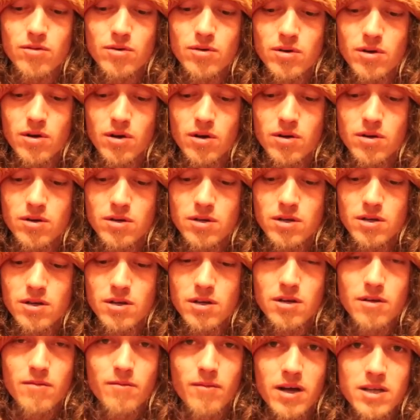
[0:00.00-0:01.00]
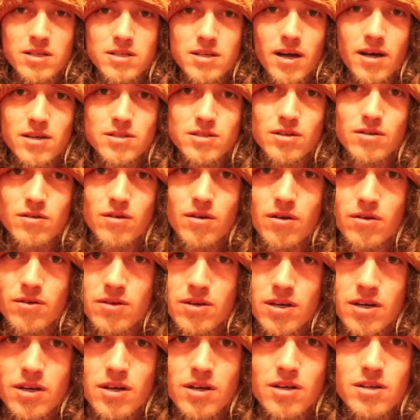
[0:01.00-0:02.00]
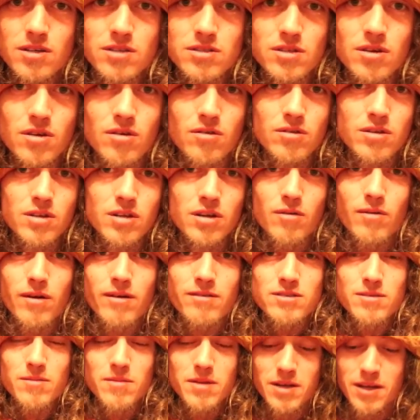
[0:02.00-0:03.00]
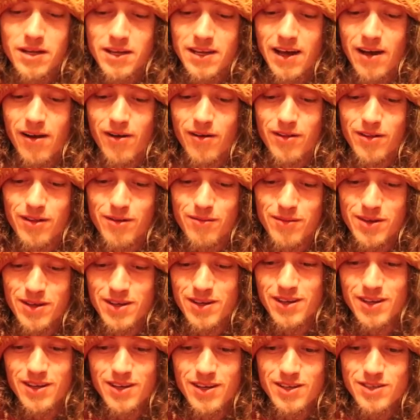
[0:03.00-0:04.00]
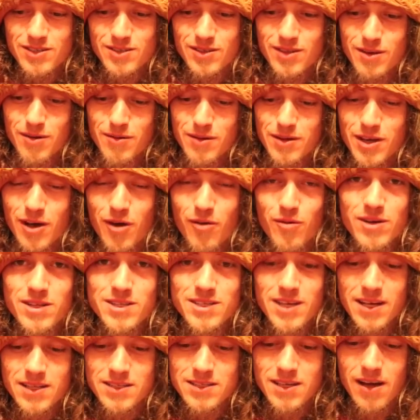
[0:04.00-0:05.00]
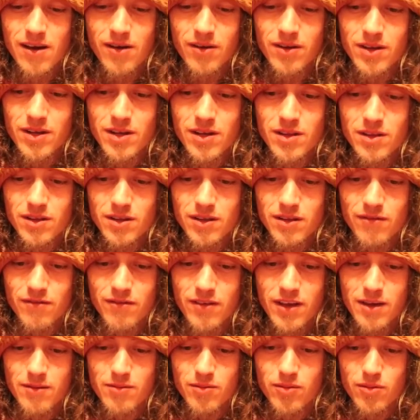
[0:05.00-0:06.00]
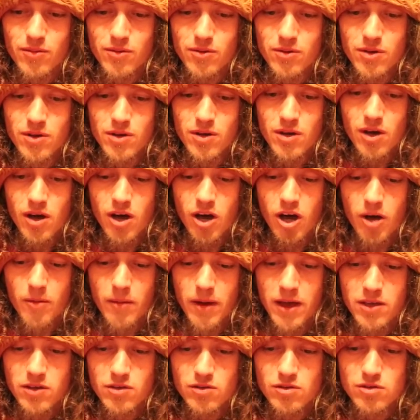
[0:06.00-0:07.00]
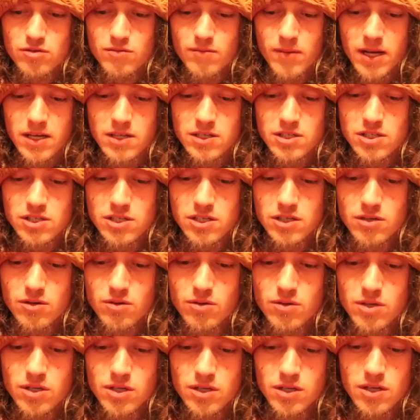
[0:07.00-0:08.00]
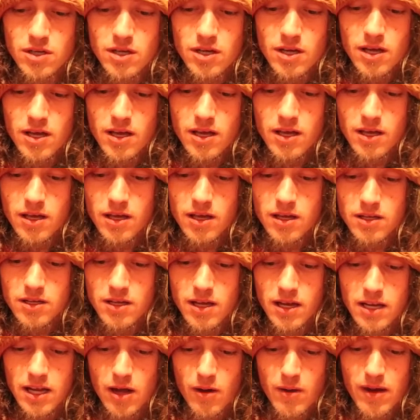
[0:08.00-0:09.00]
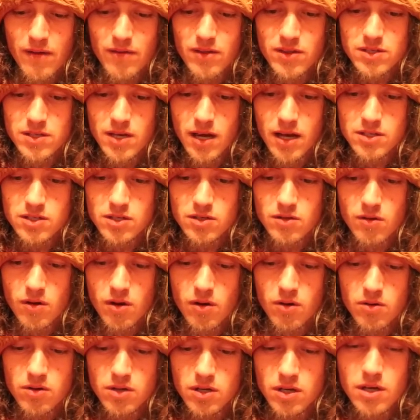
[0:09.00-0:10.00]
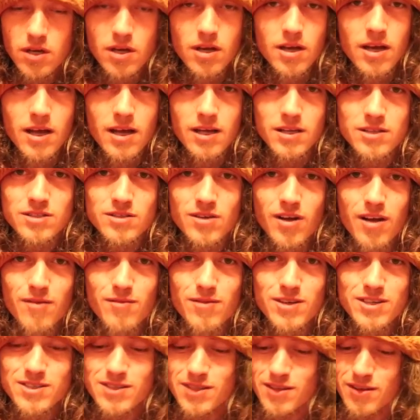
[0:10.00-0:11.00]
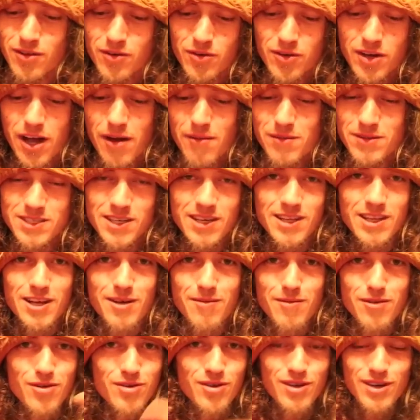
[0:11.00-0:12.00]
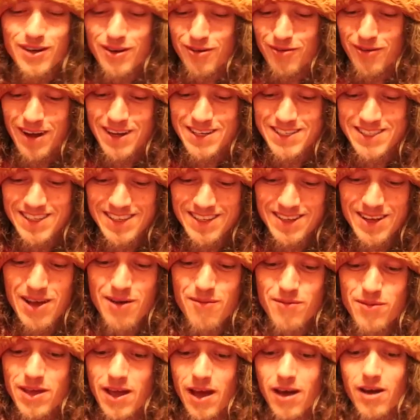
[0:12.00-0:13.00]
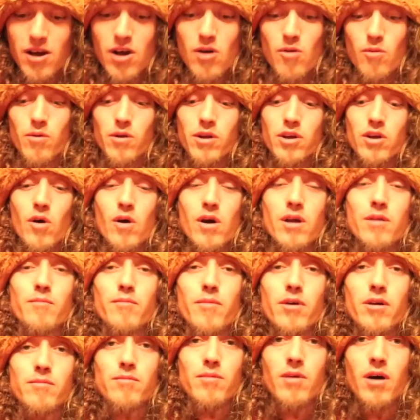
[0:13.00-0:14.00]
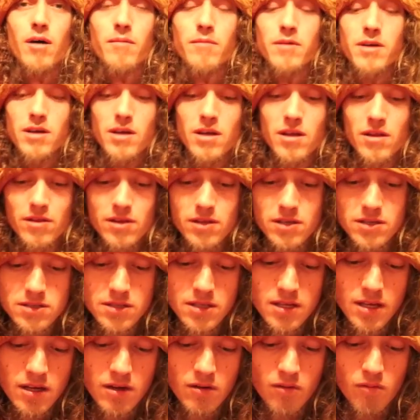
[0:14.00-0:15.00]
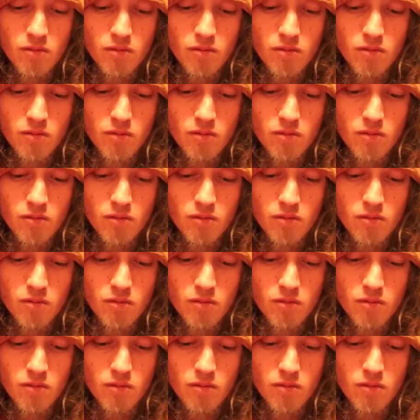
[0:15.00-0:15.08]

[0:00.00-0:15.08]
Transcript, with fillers: will hurt my Toxicroak, so, you know, we have something to counter them. So there we go, we take down the fable. Um, I use my shield, and yeah, now we have the Toxicroak, and sorry I missed the little commentary there, but you could have watched it. But yeah, we're gonna go ahead and mud bomb this thing